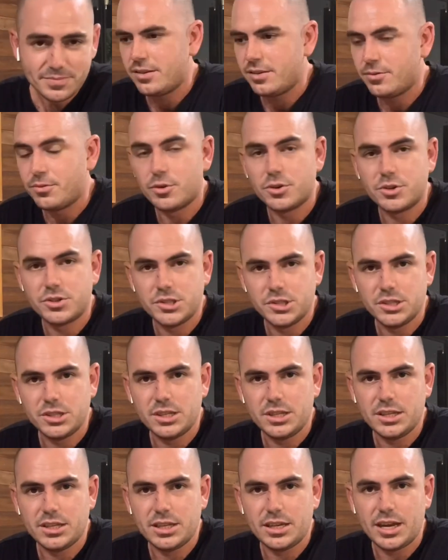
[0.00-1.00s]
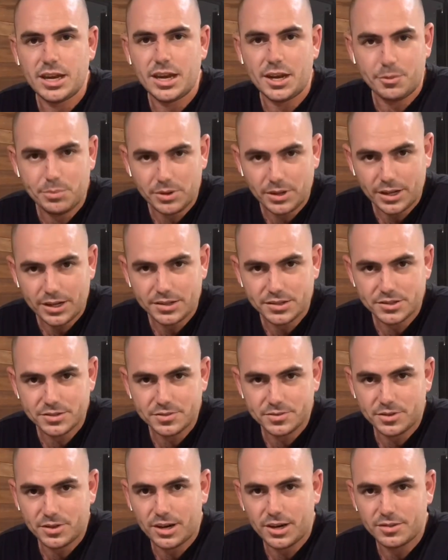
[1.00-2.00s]
Fortunately, the eggplant
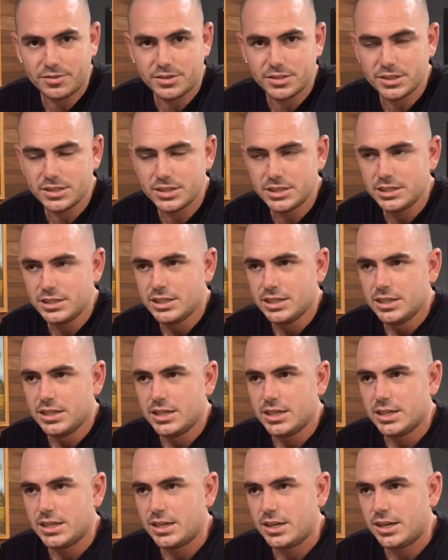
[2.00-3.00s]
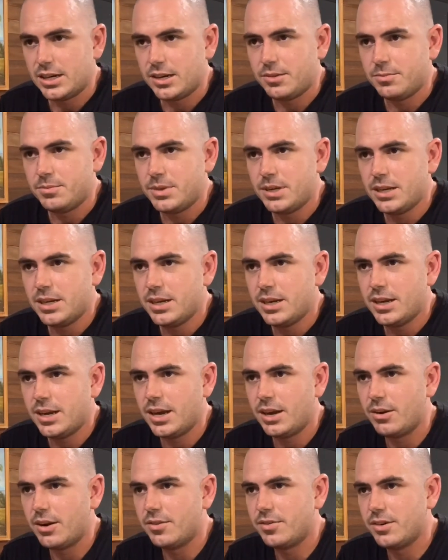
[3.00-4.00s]
survived it.
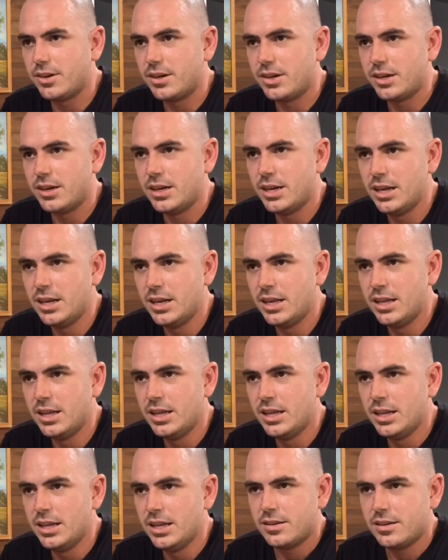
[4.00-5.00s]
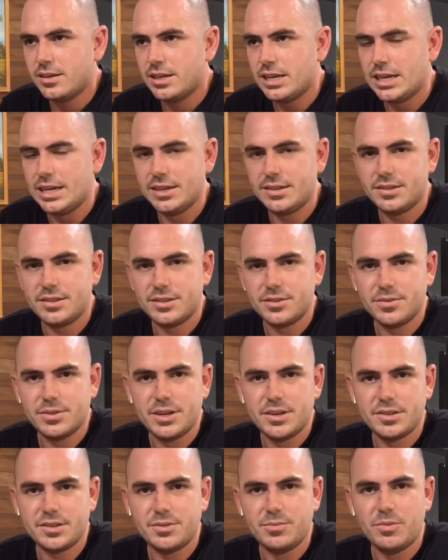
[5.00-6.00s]
However, it's the
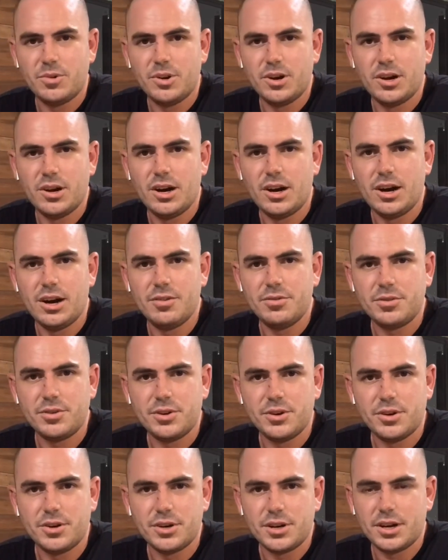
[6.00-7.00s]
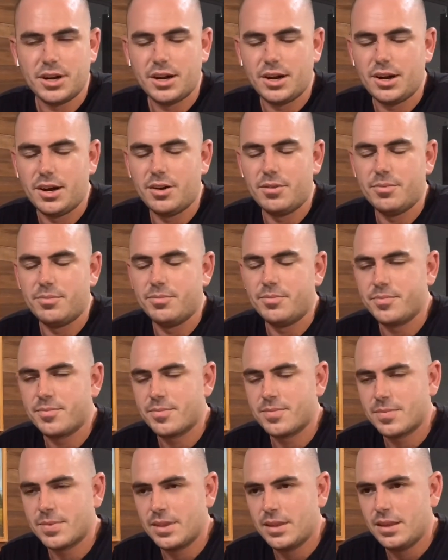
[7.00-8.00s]
reason why I've got
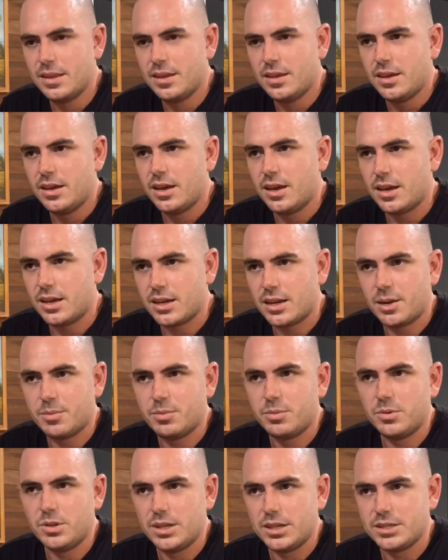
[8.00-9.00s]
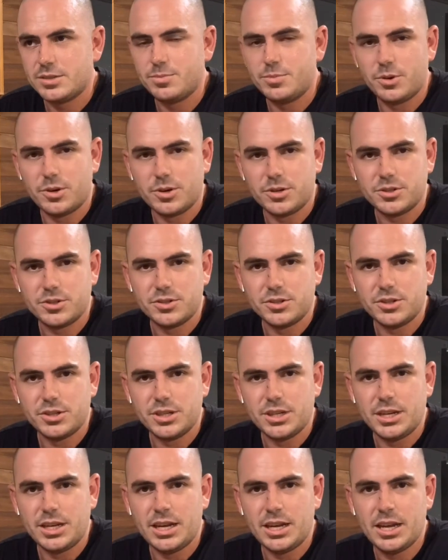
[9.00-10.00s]
a couple less bok
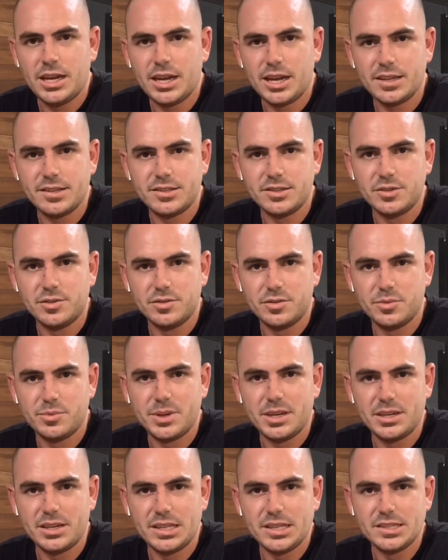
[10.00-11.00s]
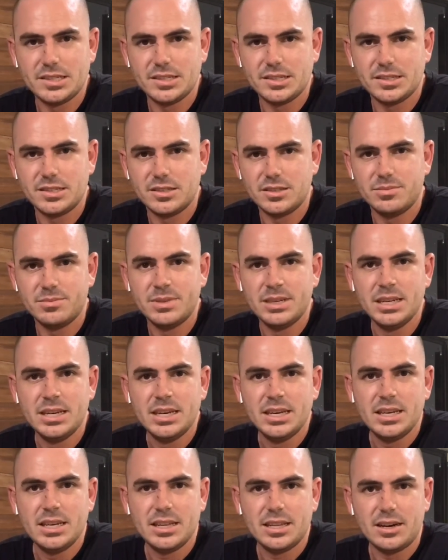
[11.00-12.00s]
choy and silver beet in the system
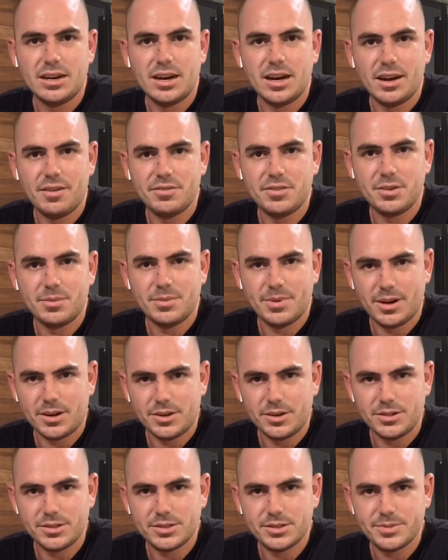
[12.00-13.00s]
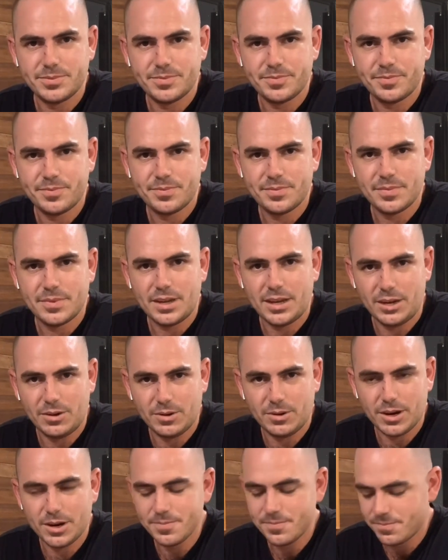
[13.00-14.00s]
than I have tomatoes.
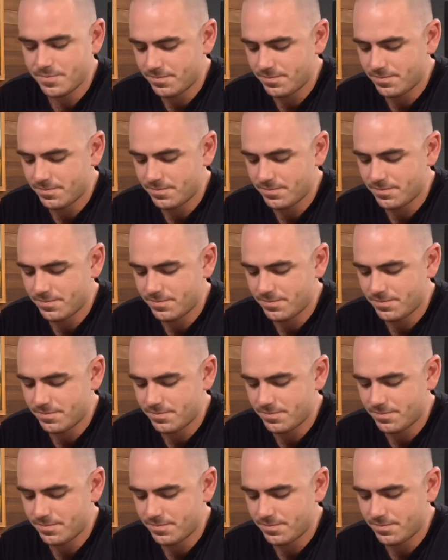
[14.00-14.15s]
Anyway,